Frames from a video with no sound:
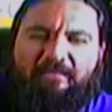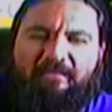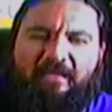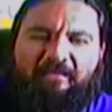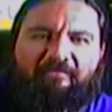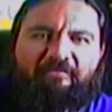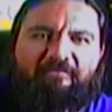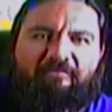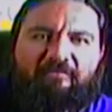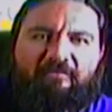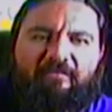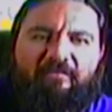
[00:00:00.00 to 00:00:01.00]
It's
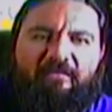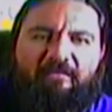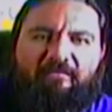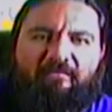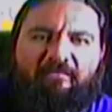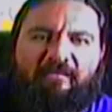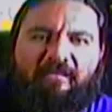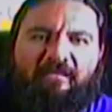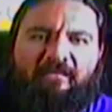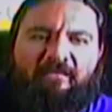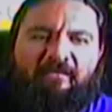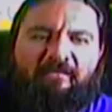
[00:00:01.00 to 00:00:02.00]

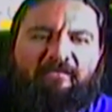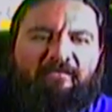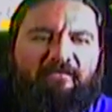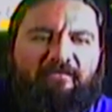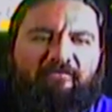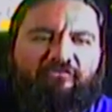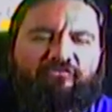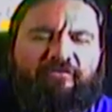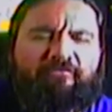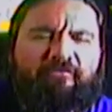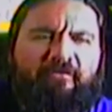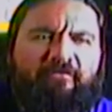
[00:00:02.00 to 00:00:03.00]
the
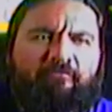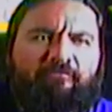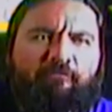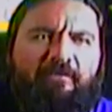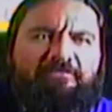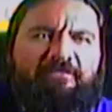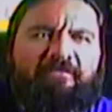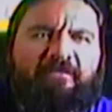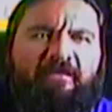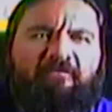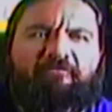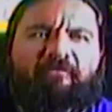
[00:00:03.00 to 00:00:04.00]
screenwriter was watching the
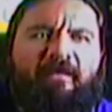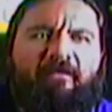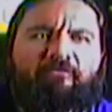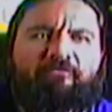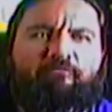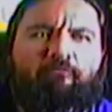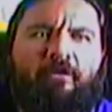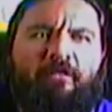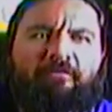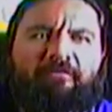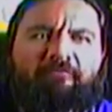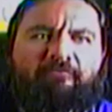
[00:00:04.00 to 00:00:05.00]
X-Files
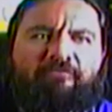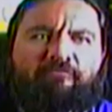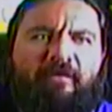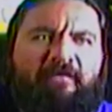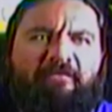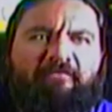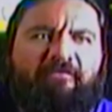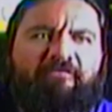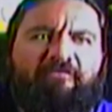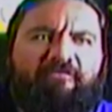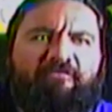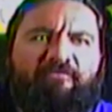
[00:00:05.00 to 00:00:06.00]
while he was writing
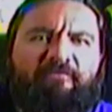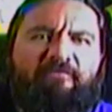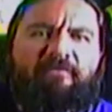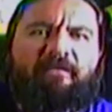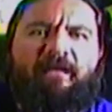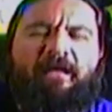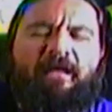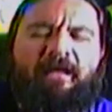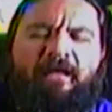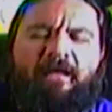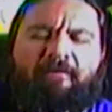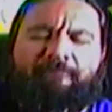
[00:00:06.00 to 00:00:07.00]
this.
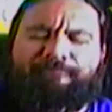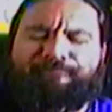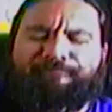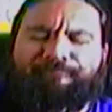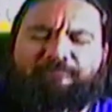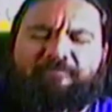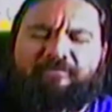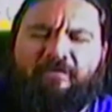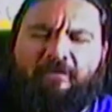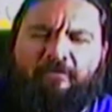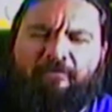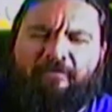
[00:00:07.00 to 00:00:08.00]
So
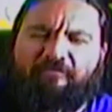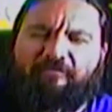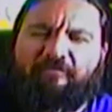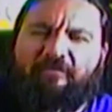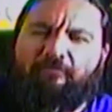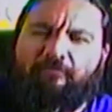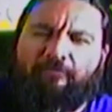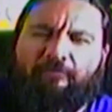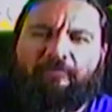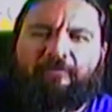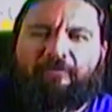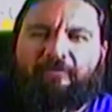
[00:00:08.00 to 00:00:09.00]
it
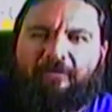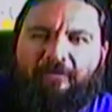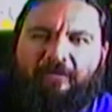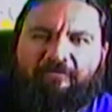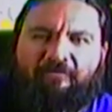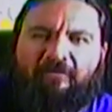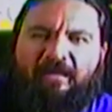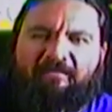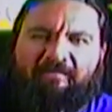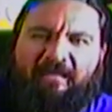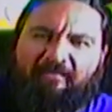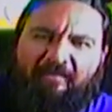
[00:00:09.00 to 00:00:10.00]
has
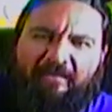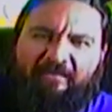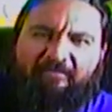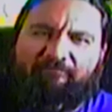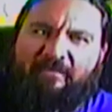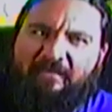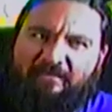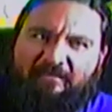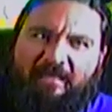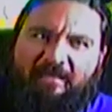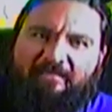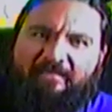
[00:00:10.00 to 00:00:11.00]
that, like,
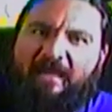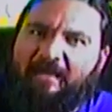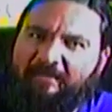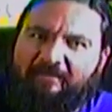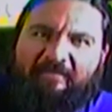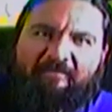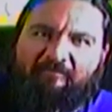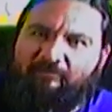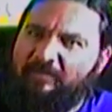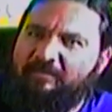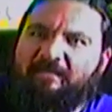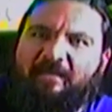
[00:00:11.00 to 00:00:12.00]
mid-90s
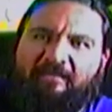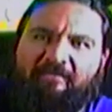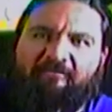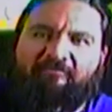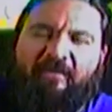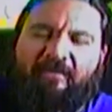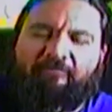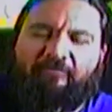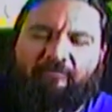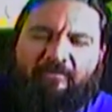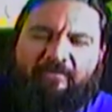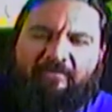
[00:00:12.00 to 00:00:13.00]
vibe
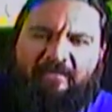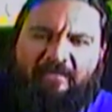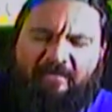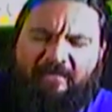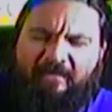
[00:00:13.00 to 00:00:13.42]
to it. The